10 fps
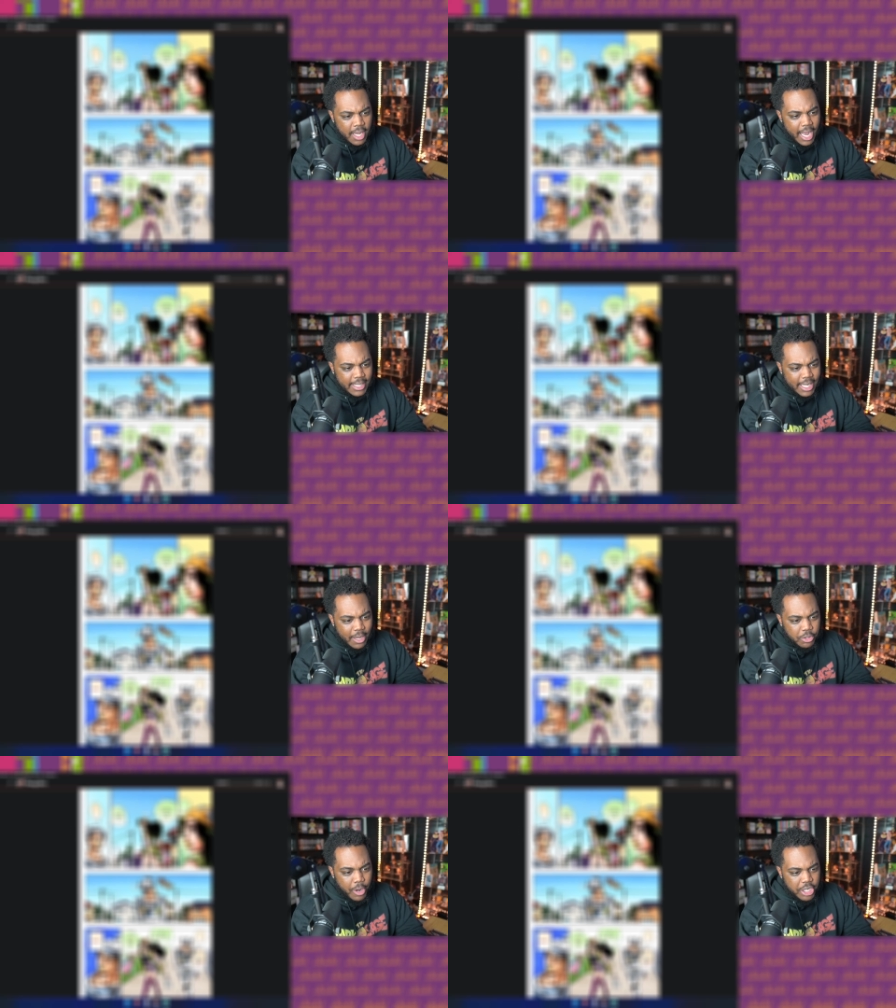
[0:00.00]
I saw I
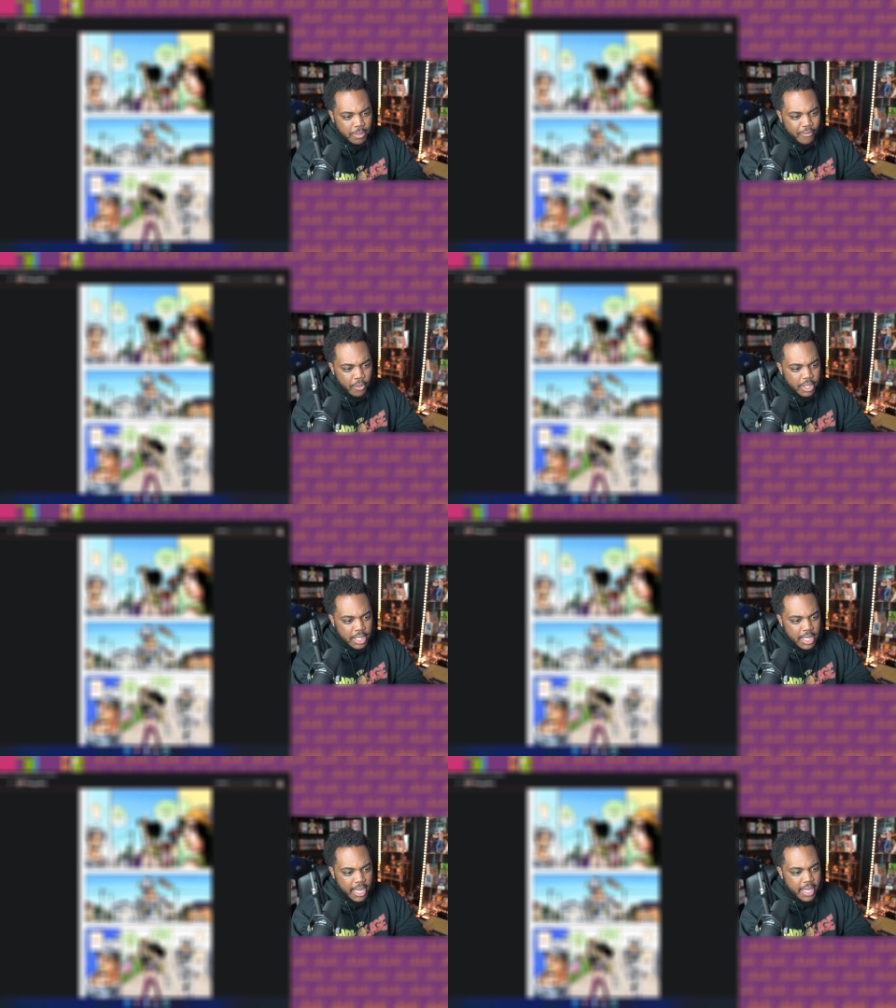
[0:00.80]
was crashing before,
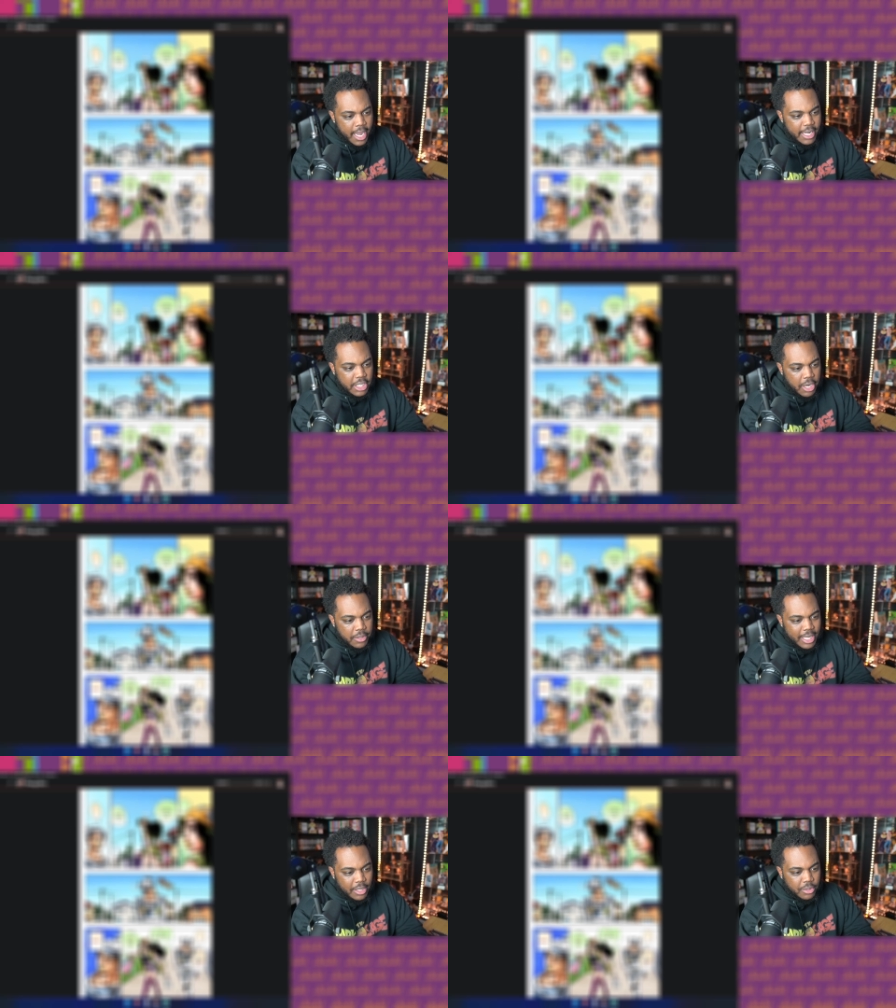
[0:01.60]
didn't I? And it's Kira's
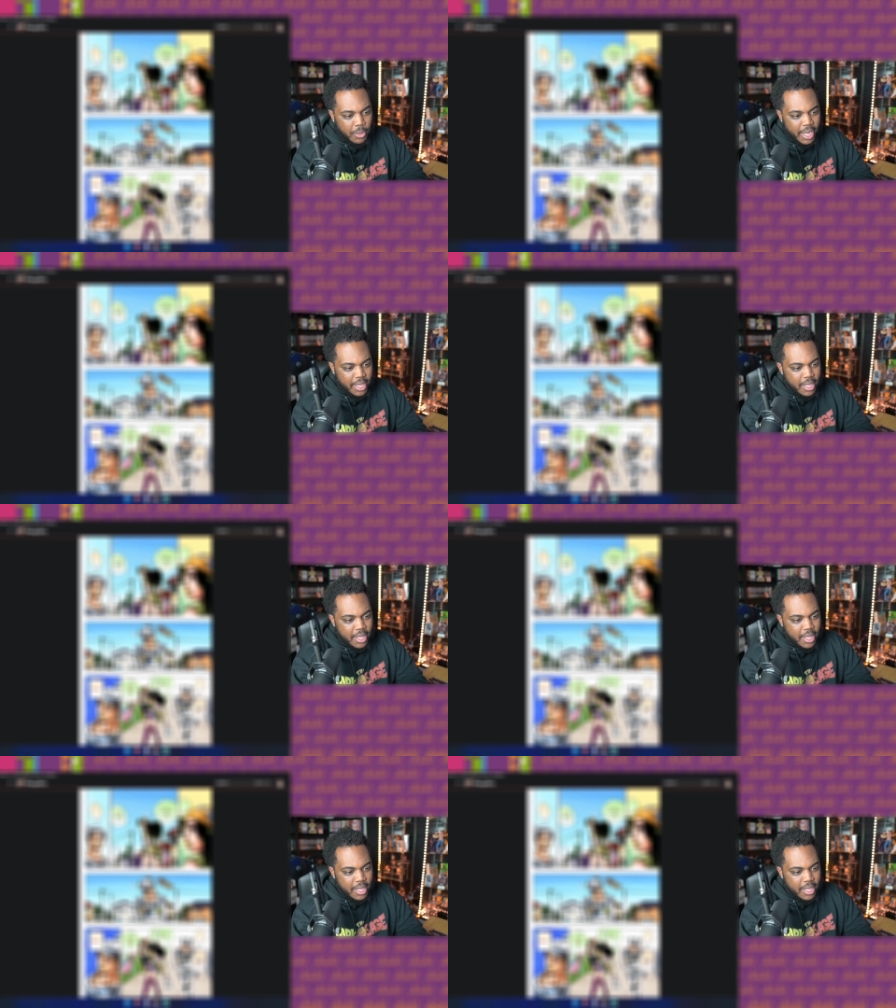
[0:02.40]
house, right?